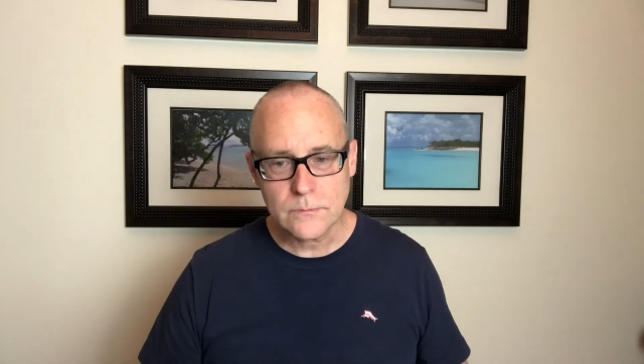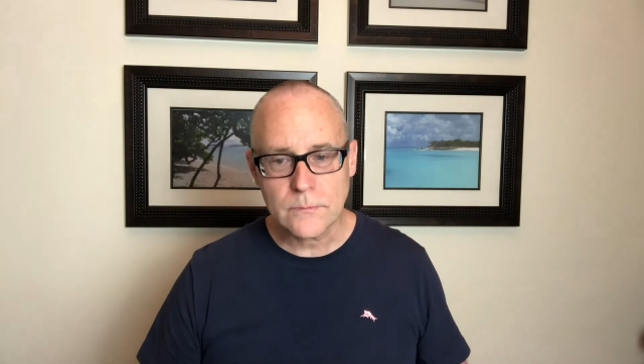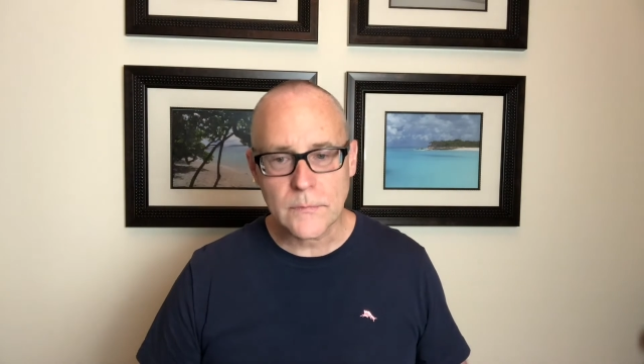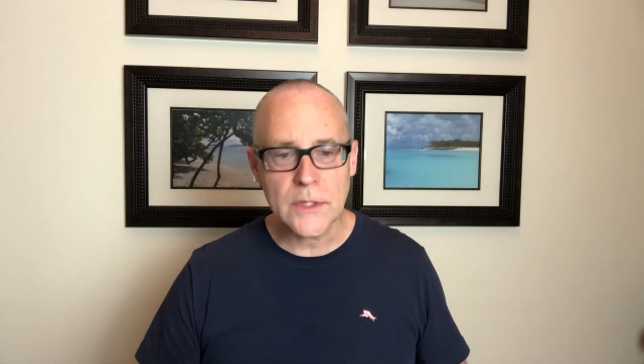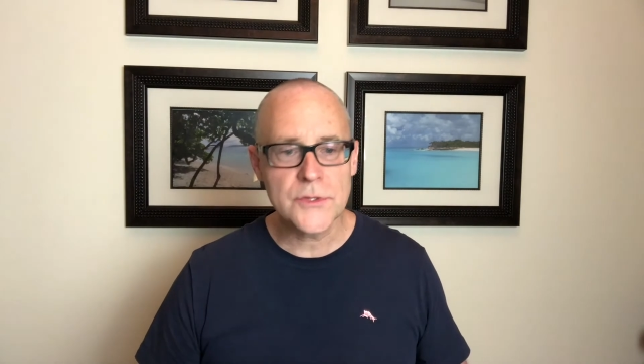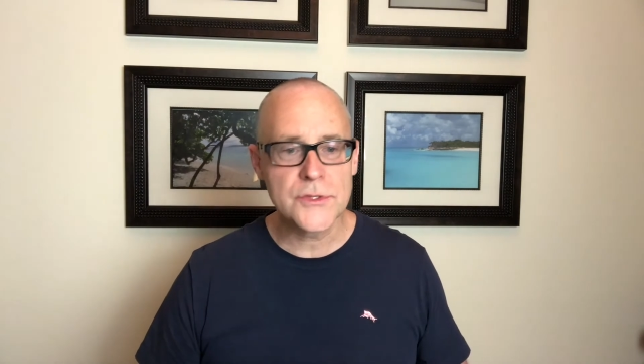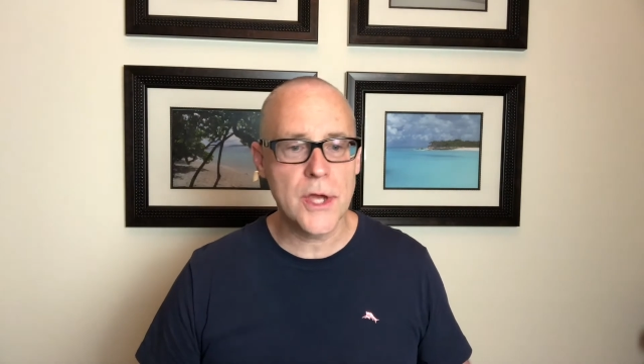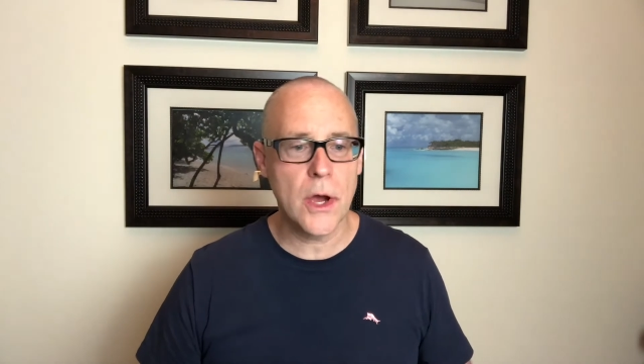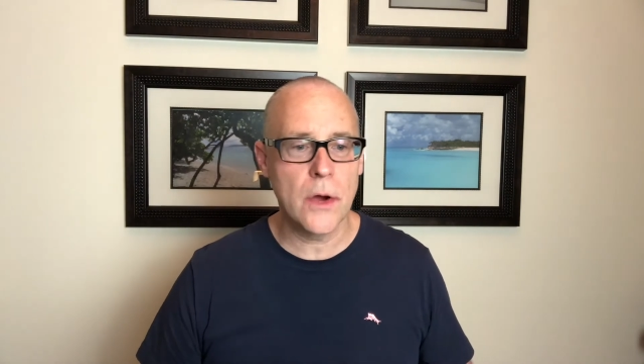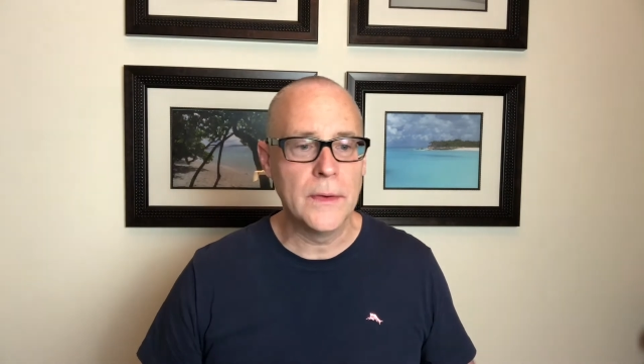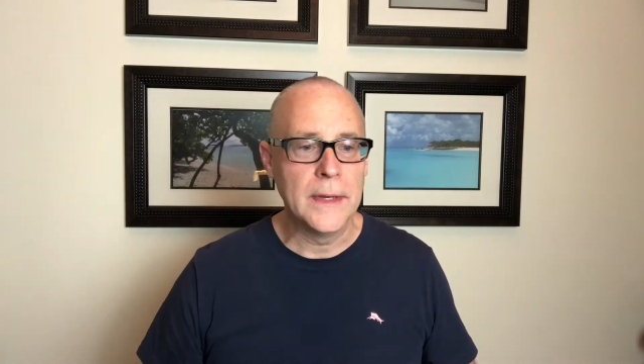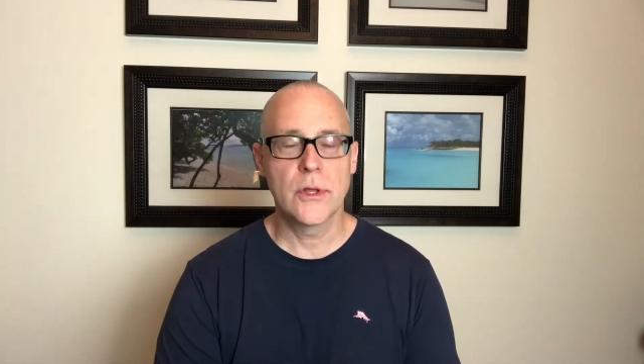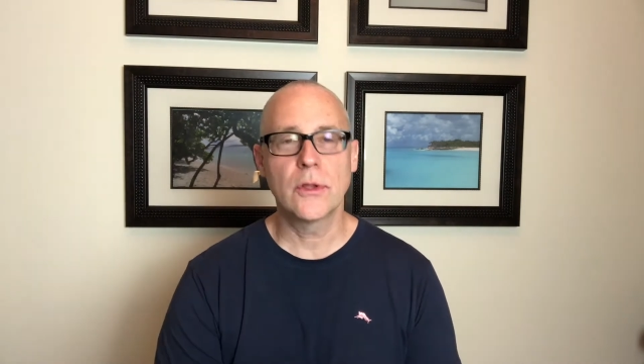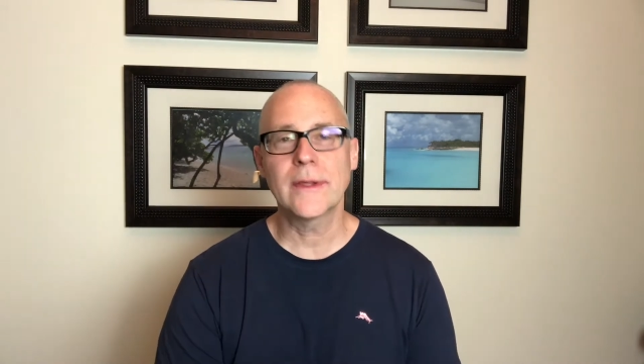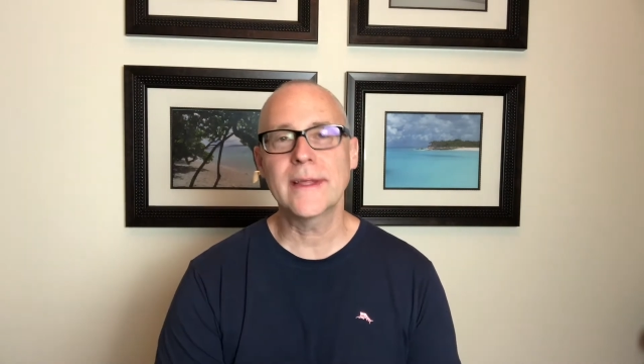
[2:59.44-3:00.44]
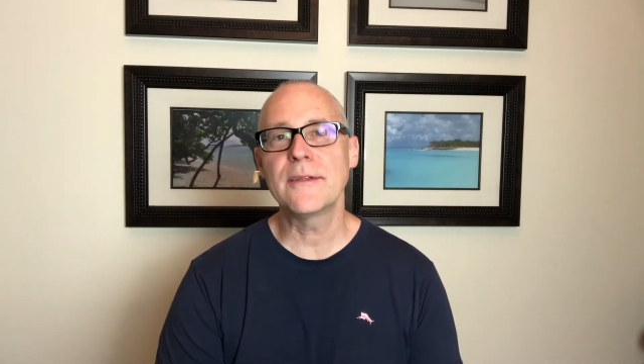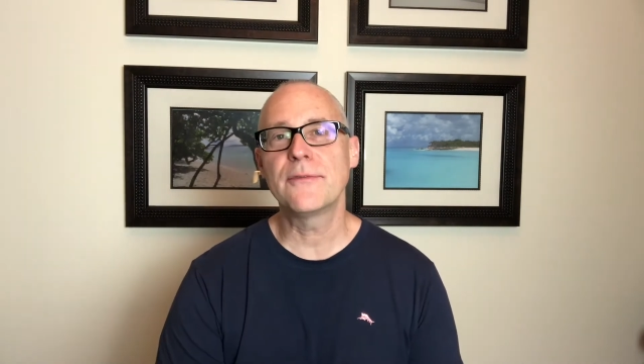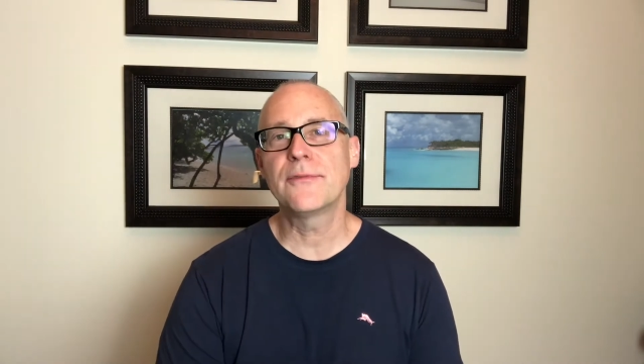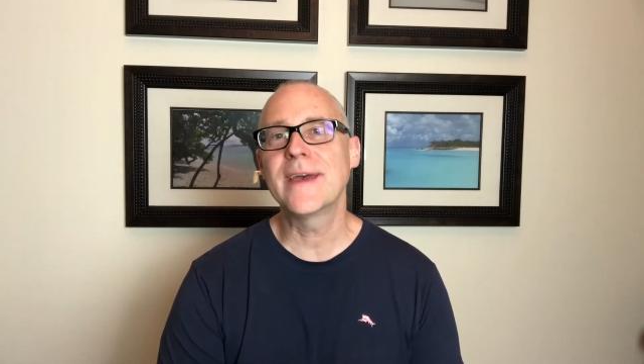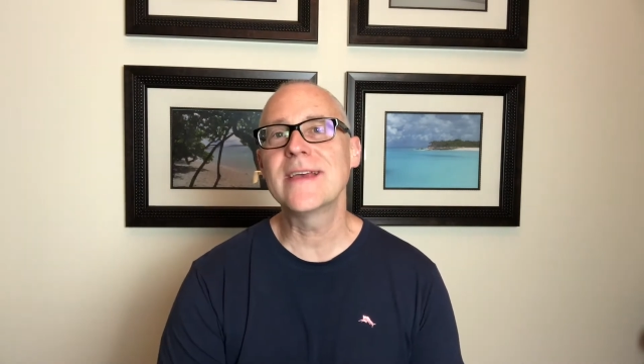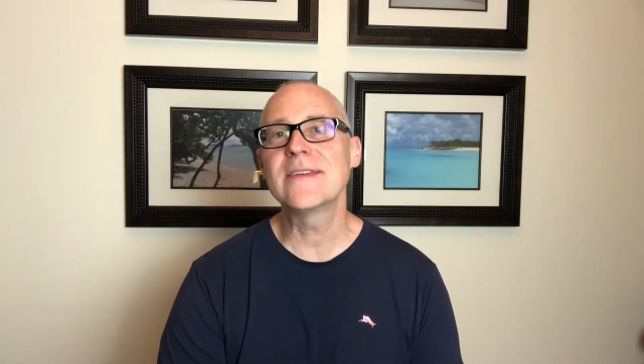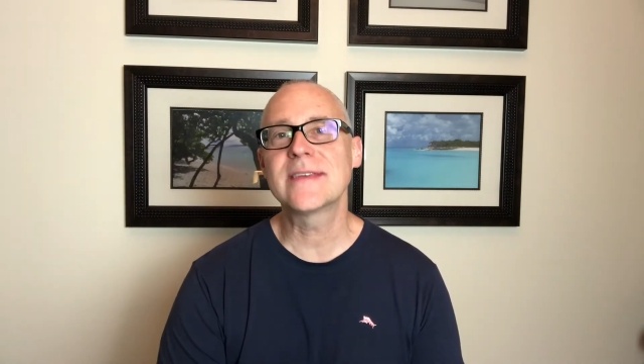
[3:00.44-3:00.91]
So looking at
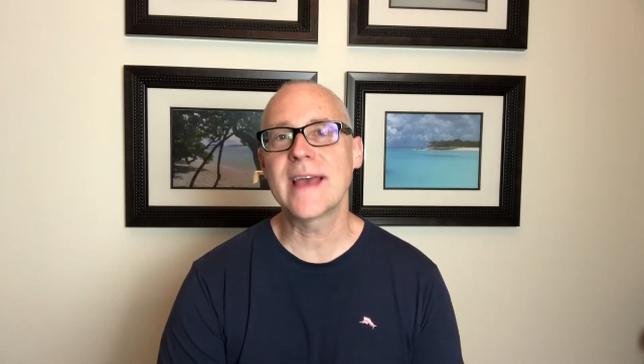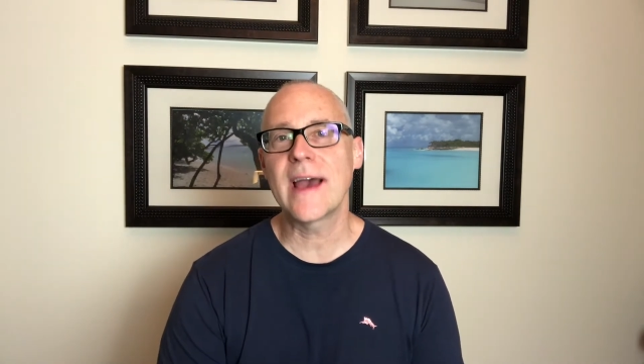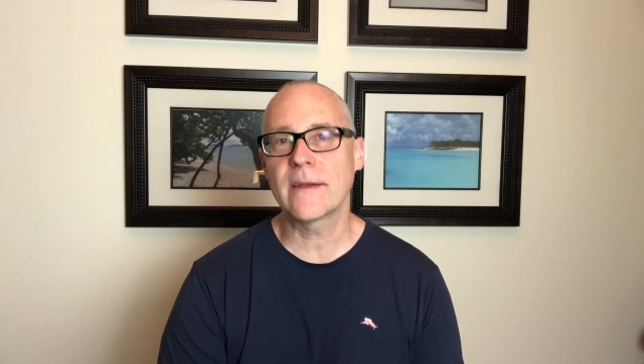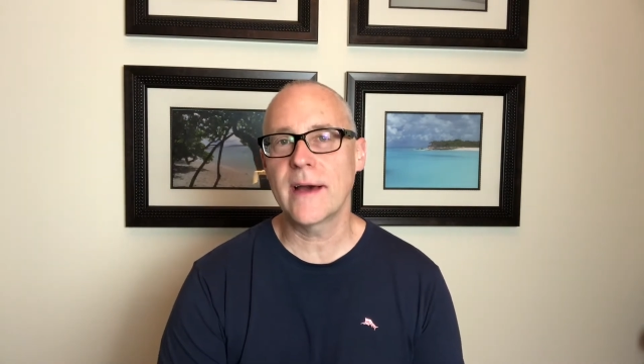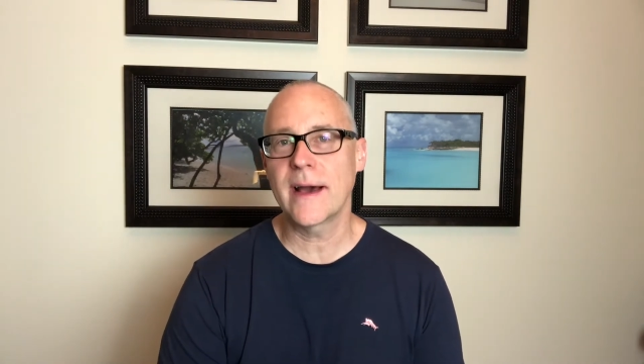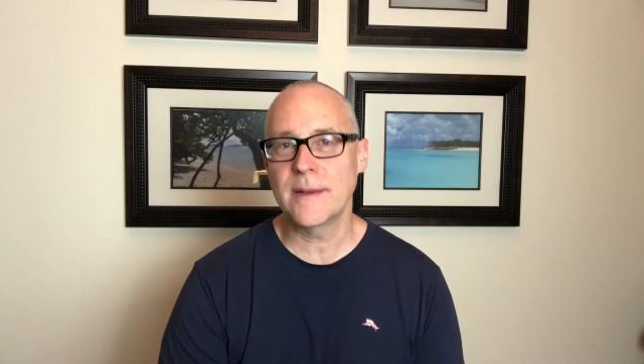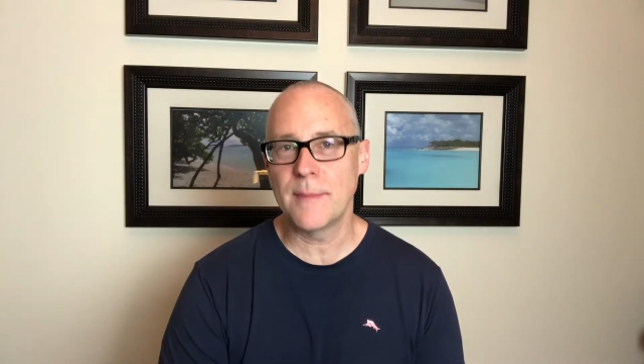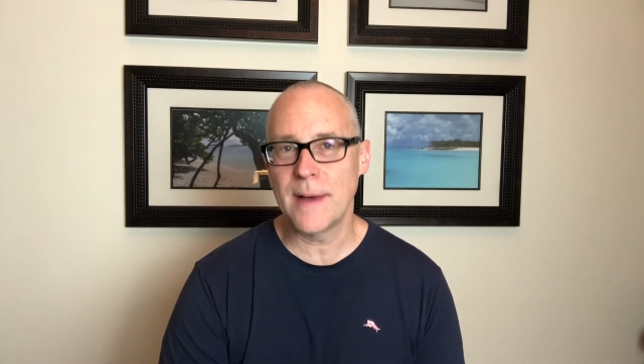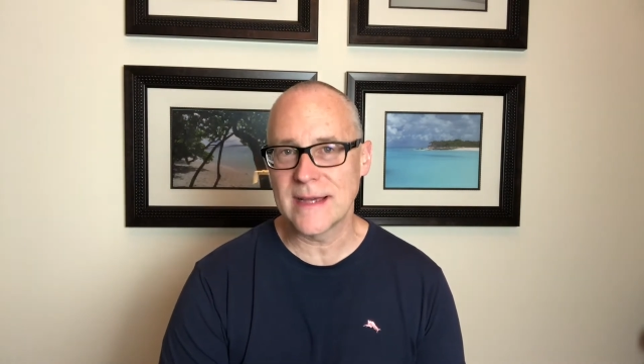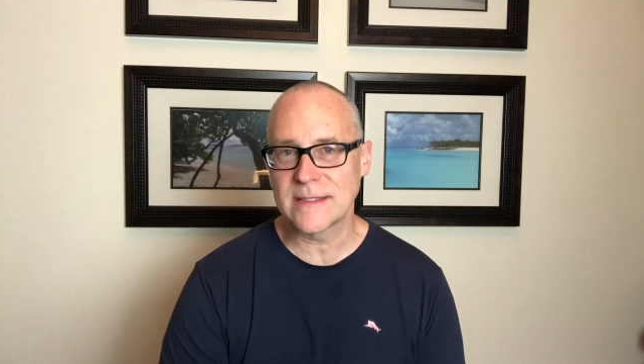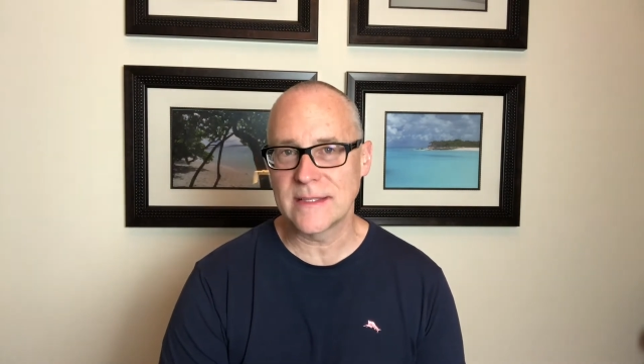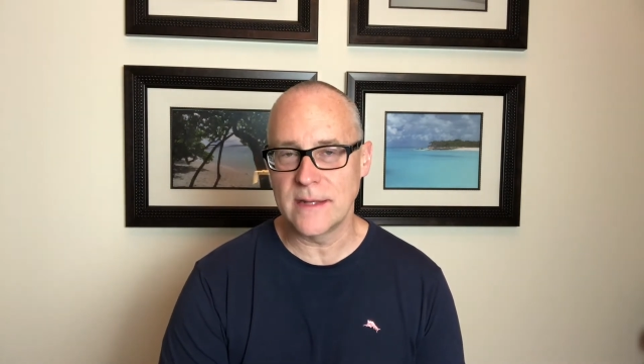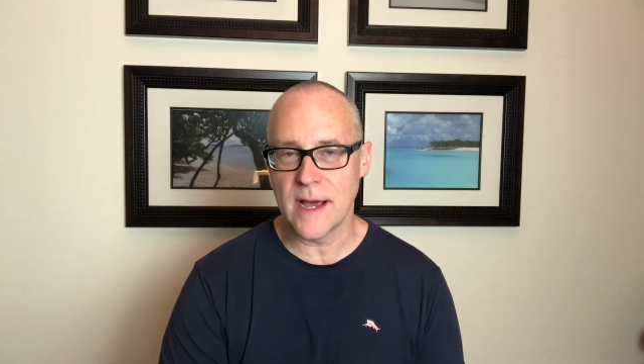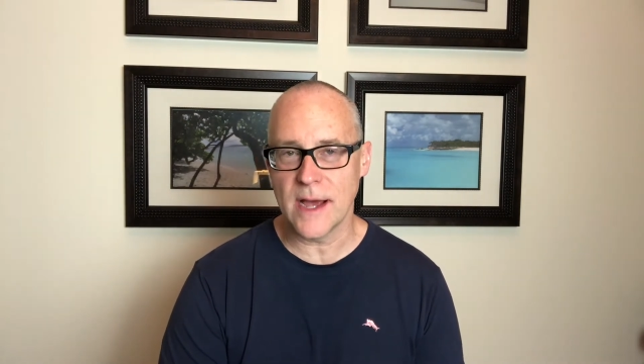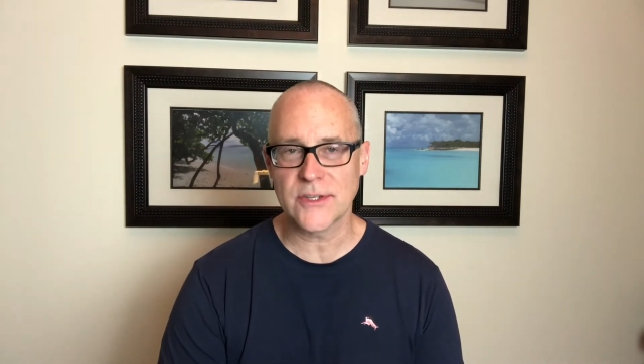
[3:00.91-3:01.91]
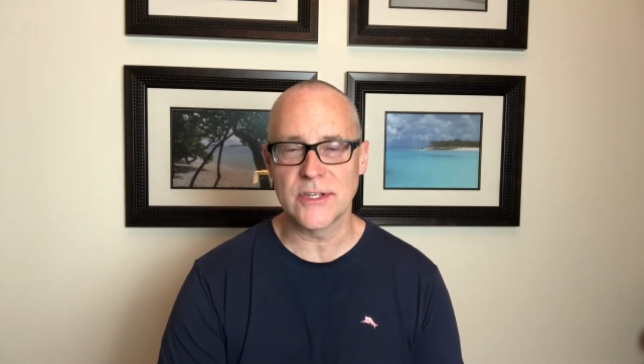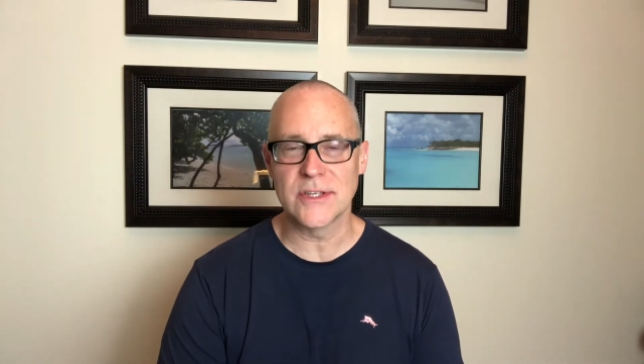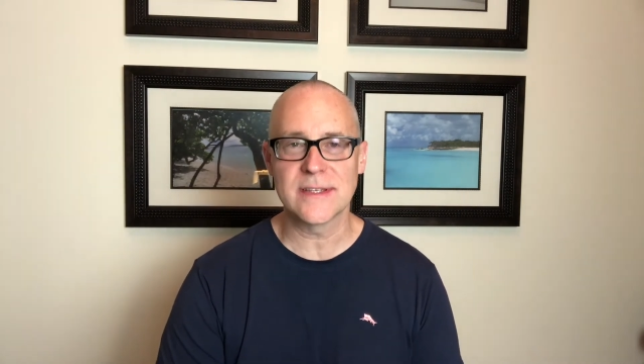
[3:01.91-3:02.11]
phasing out itemized deductions.